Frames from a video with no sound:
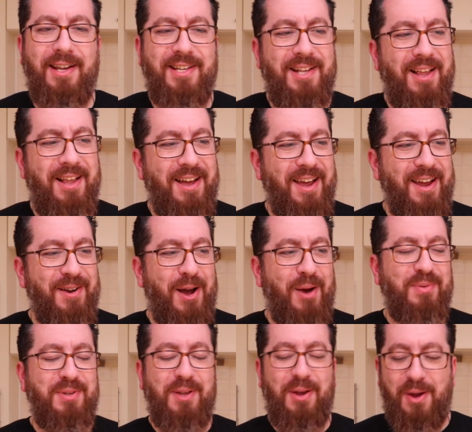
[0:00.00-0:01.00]
It's like
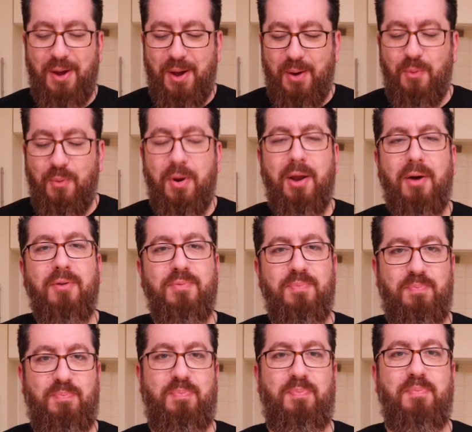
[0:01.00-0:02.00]
when I was
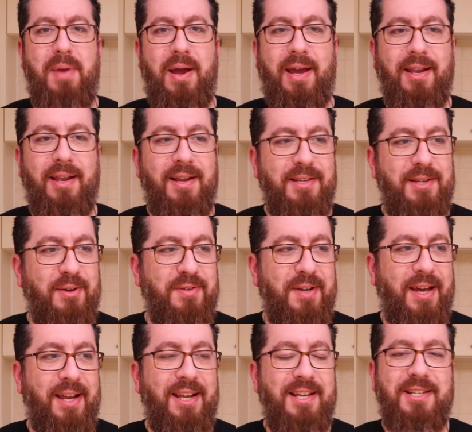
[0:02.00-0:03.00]
making this, I was
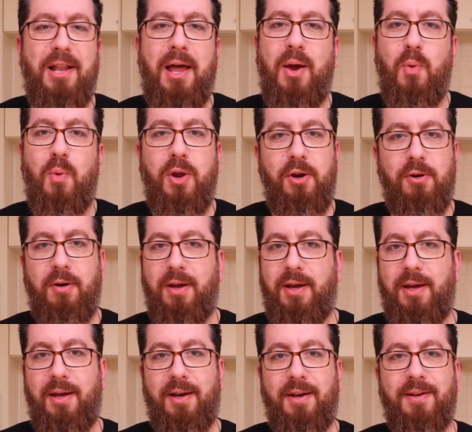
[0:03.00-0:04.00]
thinking it's like when you're a
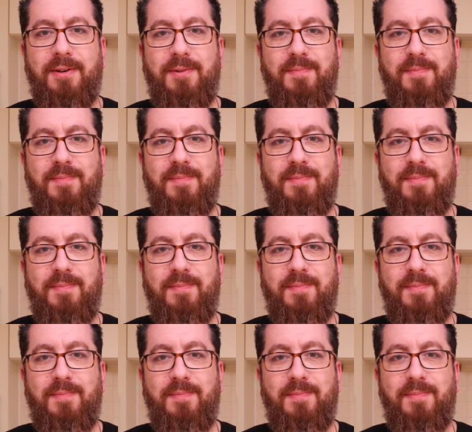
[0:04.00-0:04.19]
kid